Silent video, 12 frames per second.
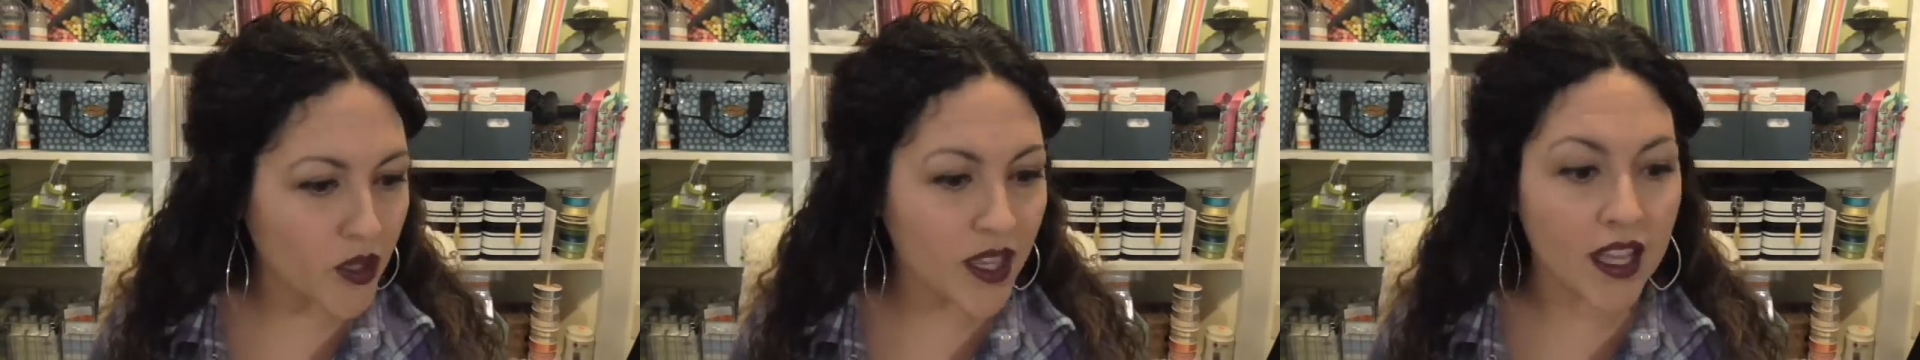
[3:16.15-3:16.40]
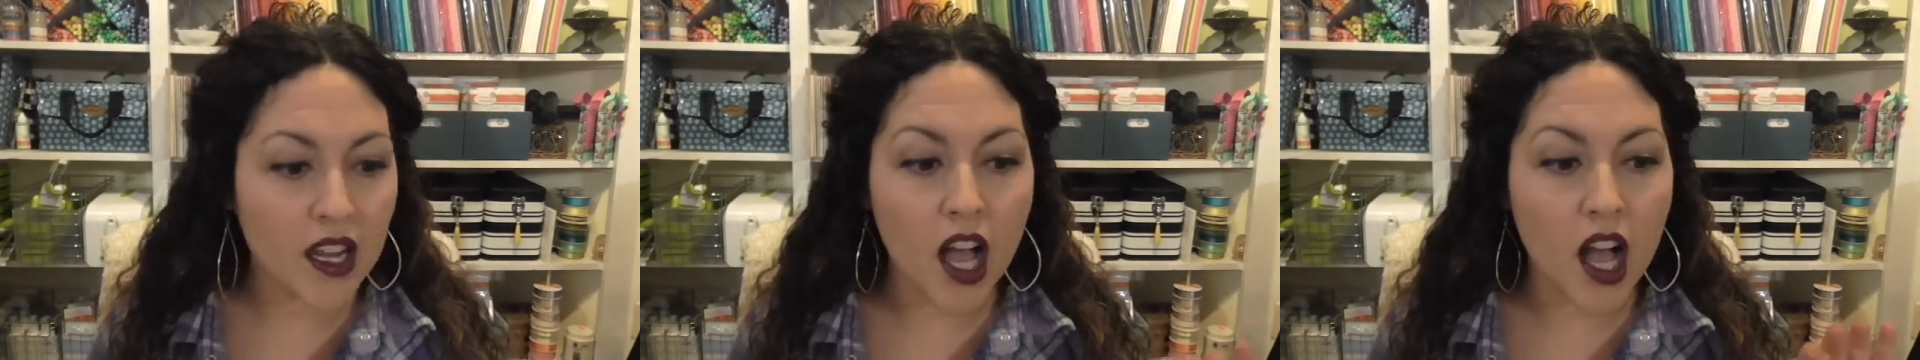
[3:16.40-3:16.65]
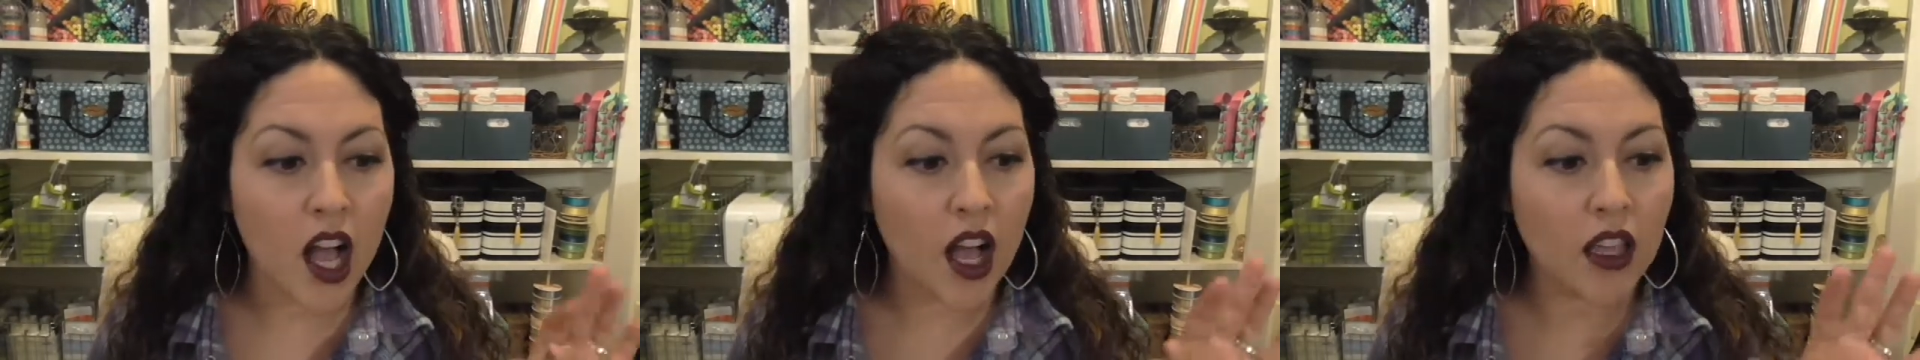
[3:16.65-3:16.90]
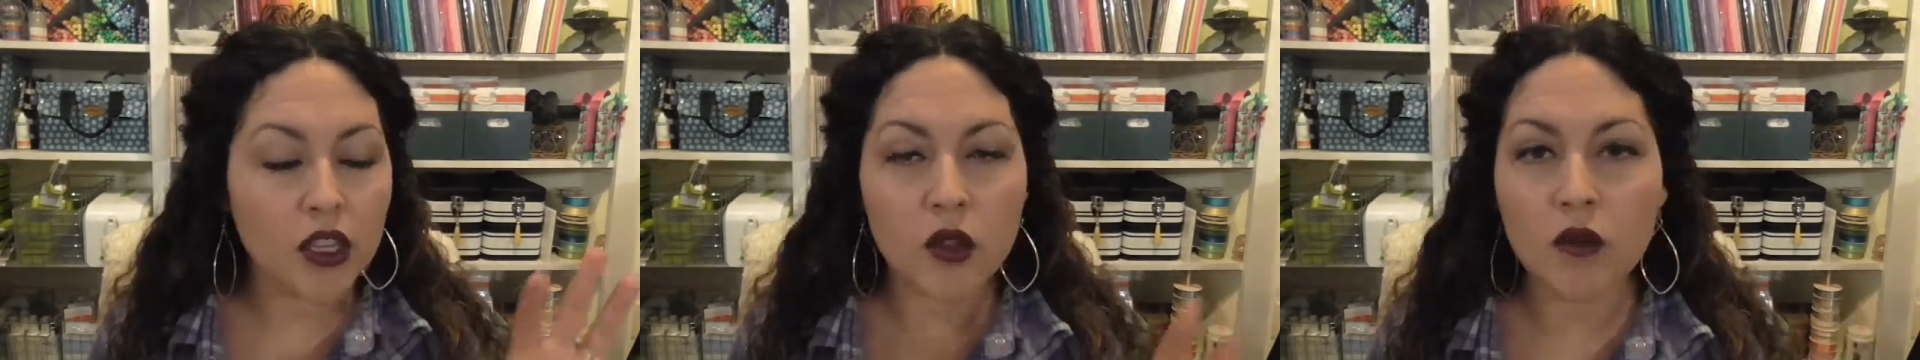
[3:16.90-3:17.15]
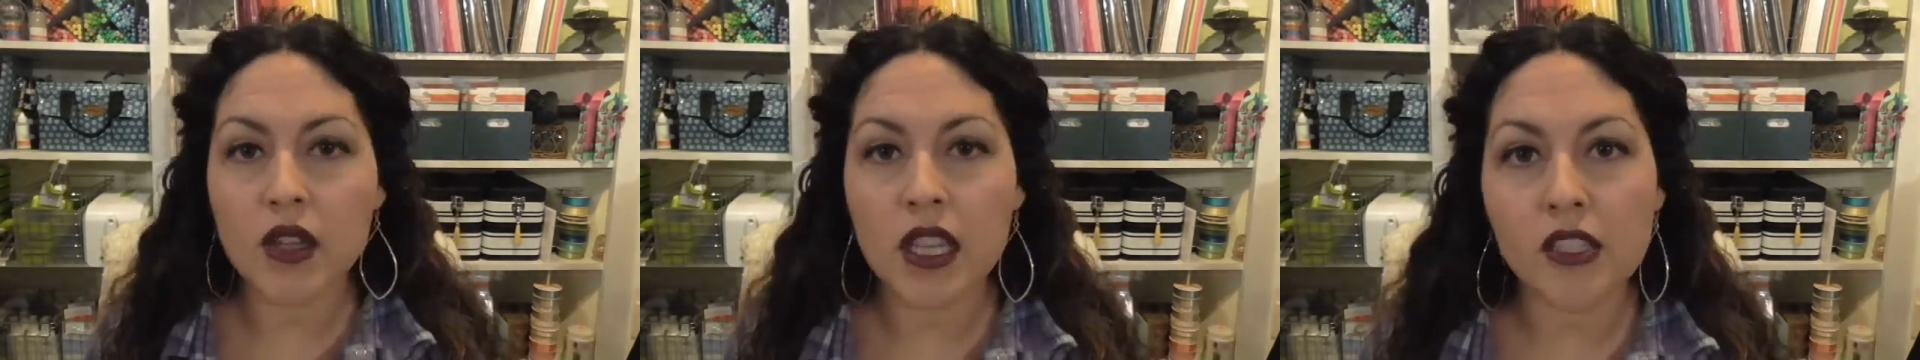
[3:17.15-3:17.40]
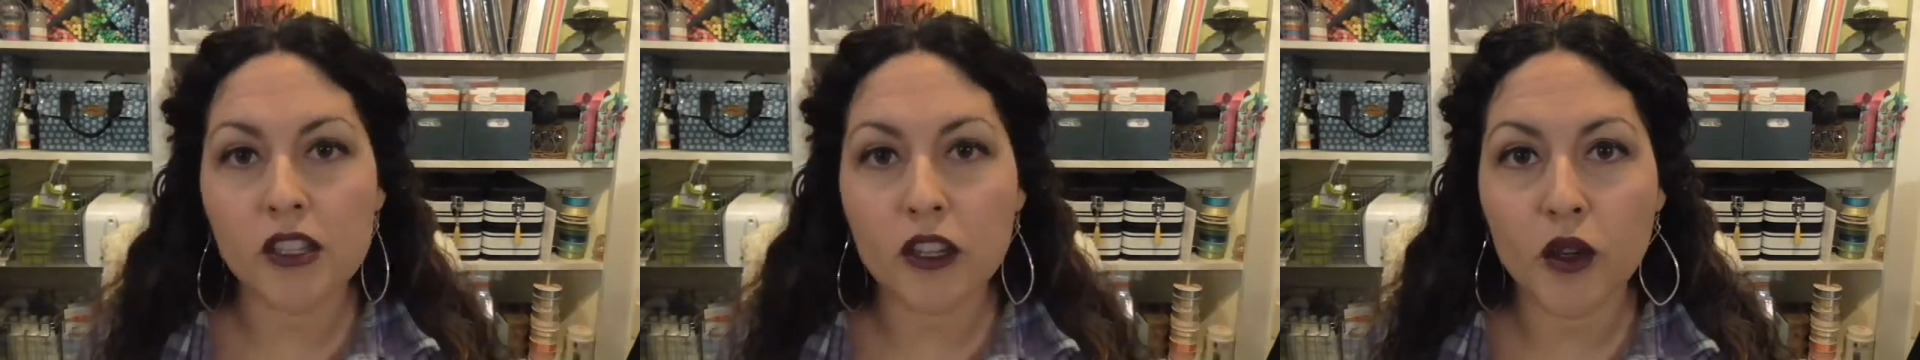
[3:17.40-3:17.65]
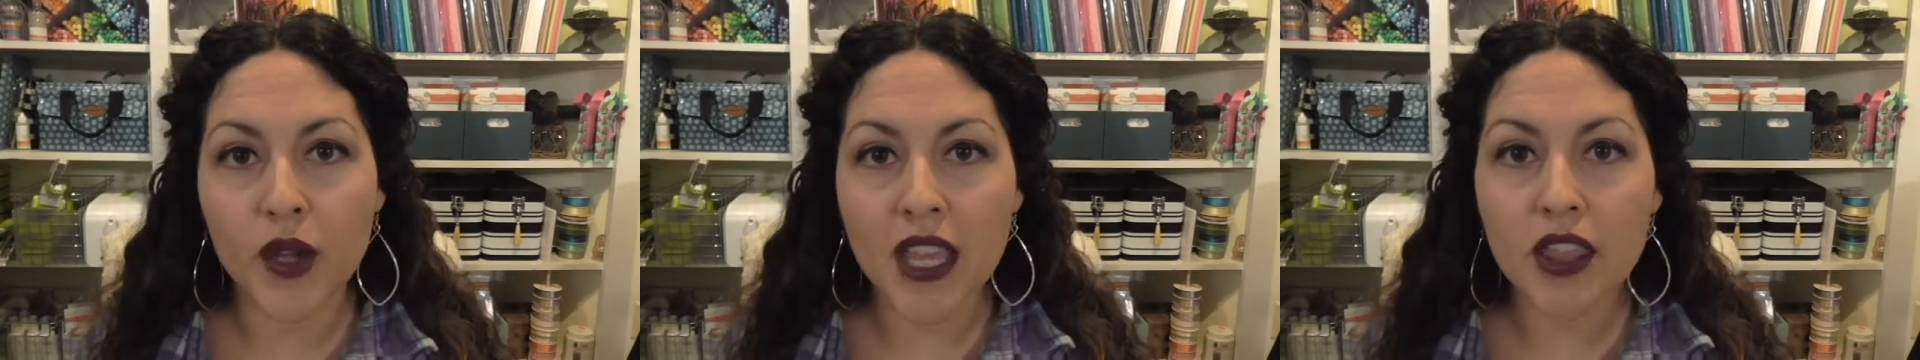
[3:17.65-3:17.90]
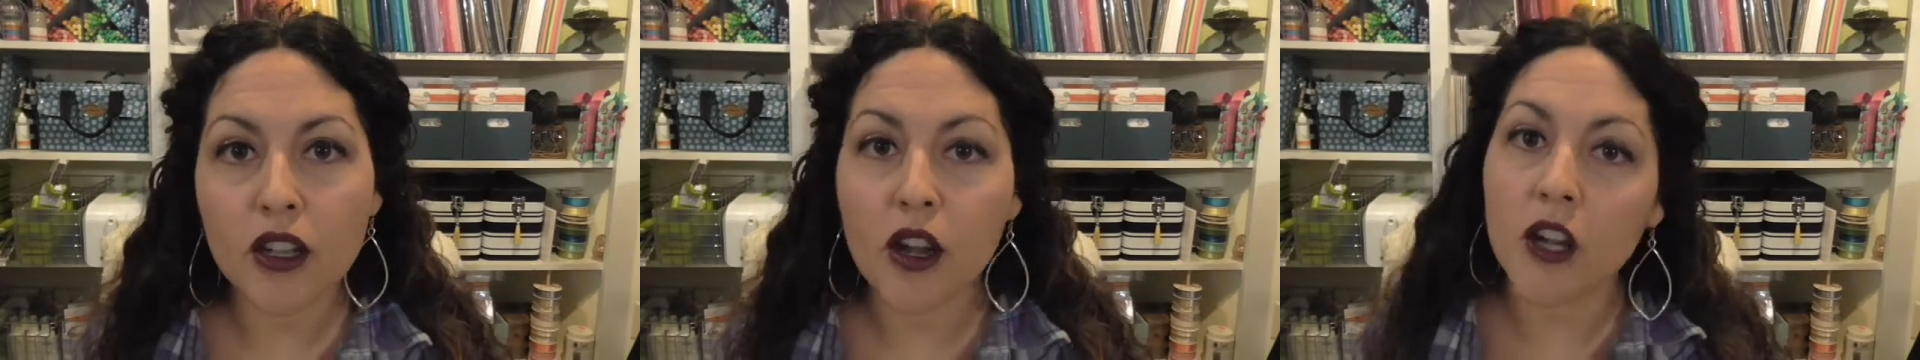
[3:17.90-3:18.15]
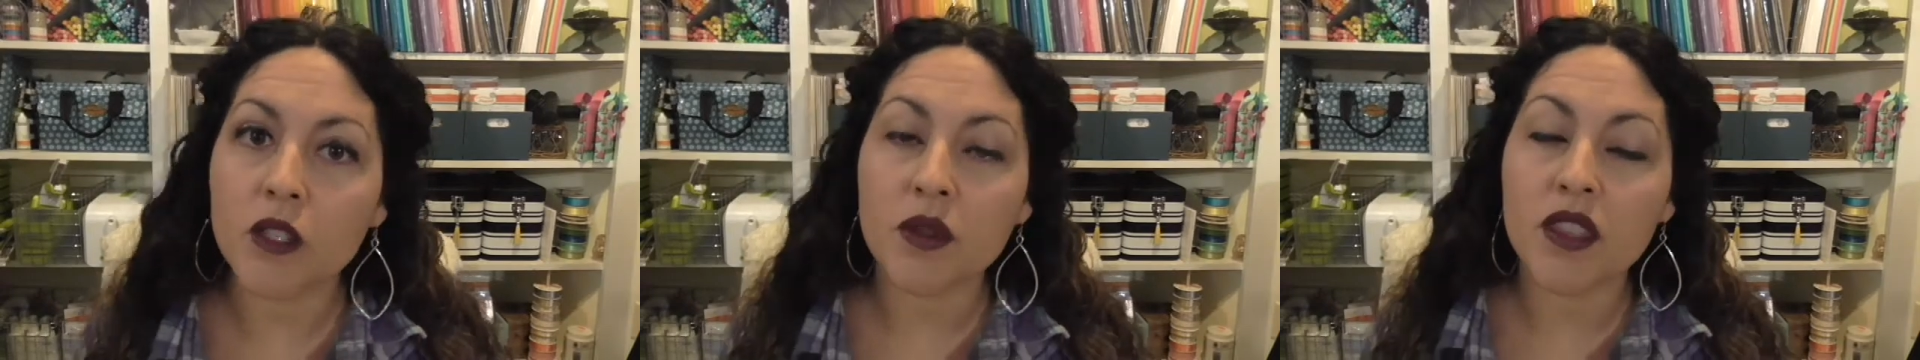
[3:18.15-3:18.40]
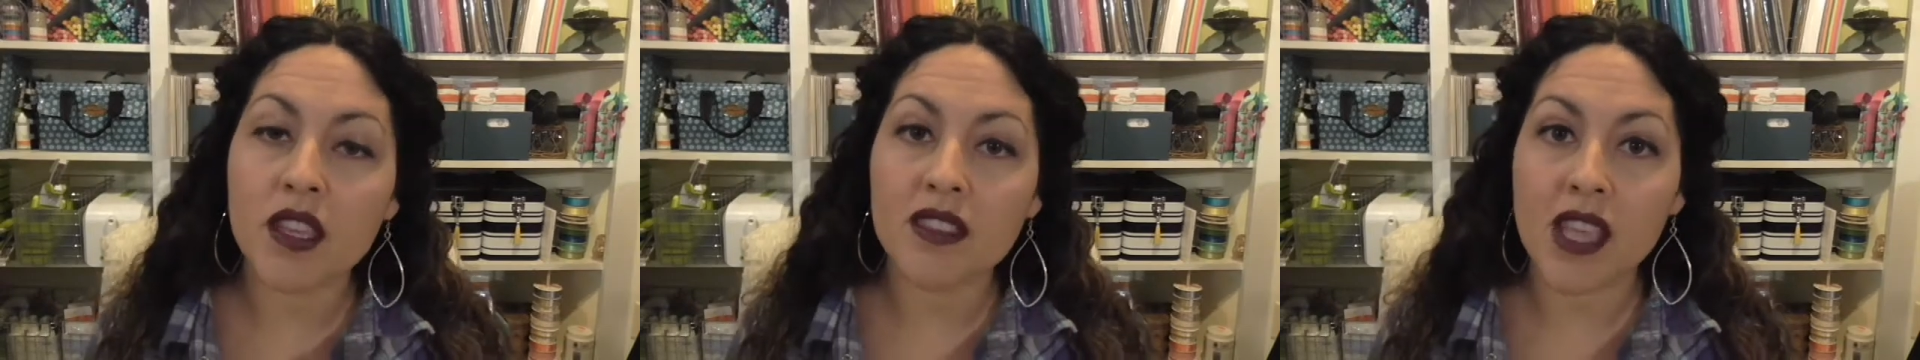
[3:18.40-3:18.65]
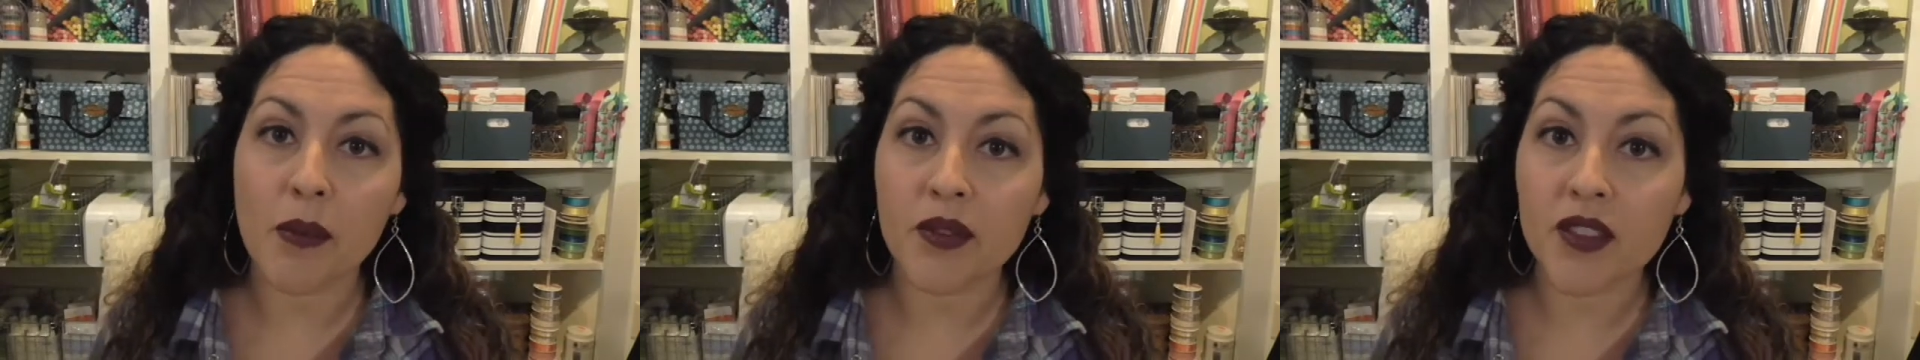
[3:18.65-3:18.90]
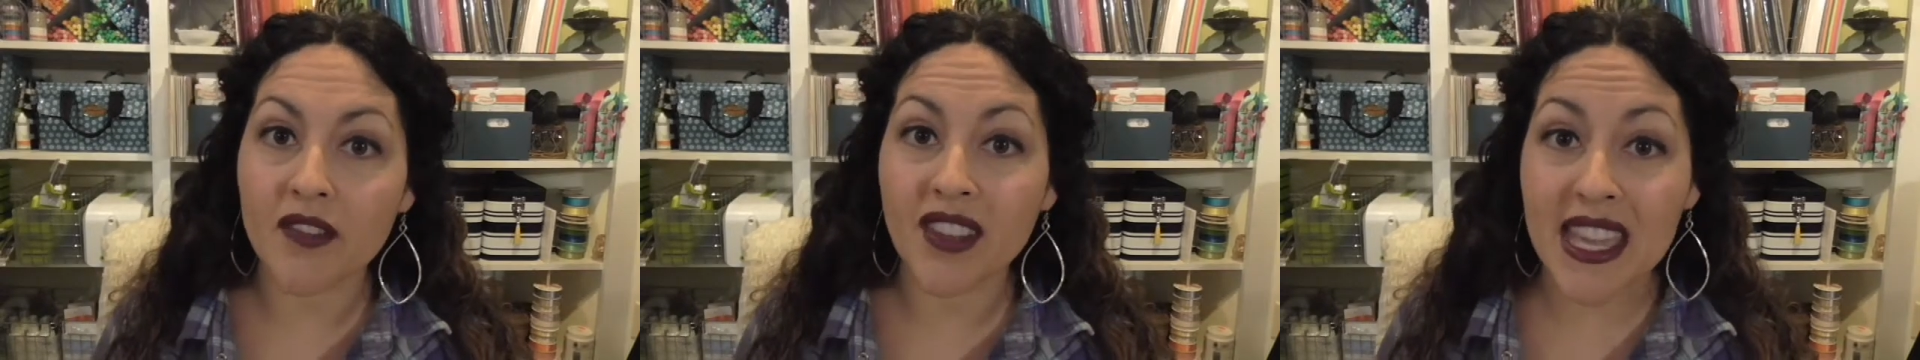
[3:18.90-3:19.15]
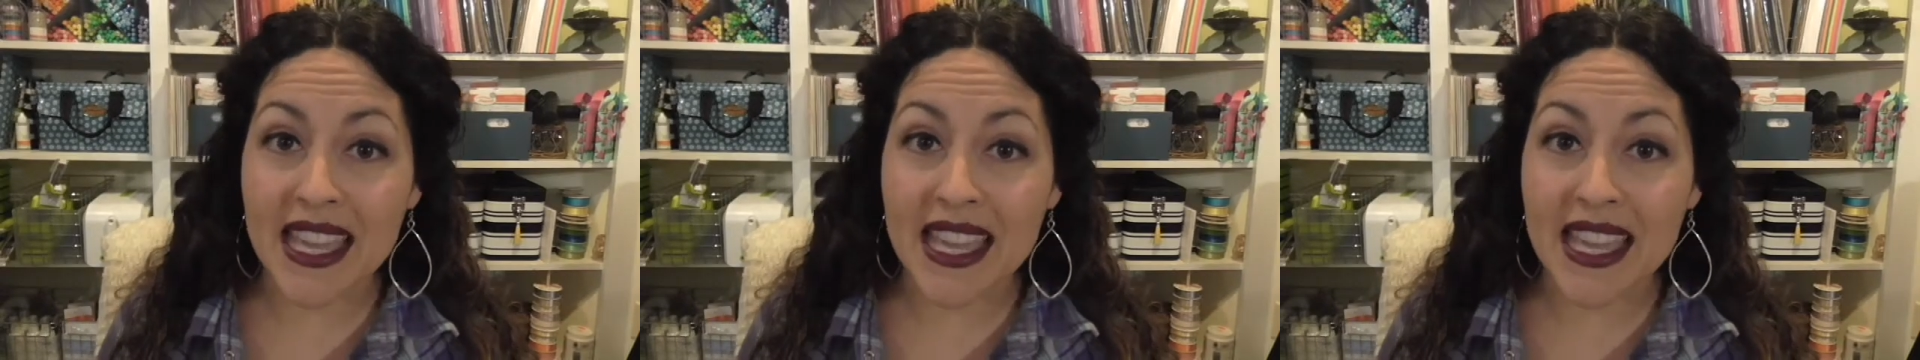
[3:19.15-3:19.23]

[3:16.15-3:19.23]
you get all you need to create the cards with the exception of